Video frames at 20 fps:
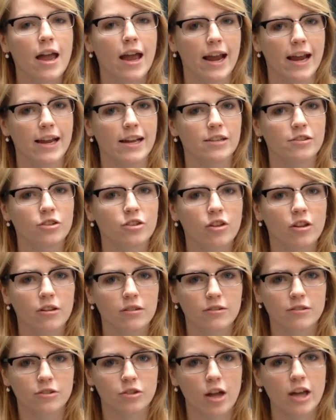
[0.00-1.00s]
And
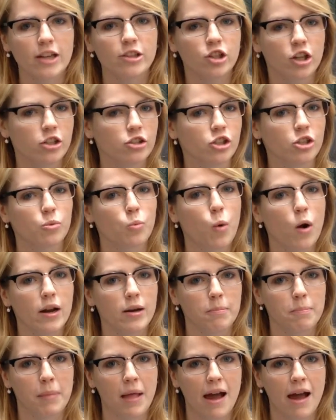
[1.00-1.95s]
SlideShare is just one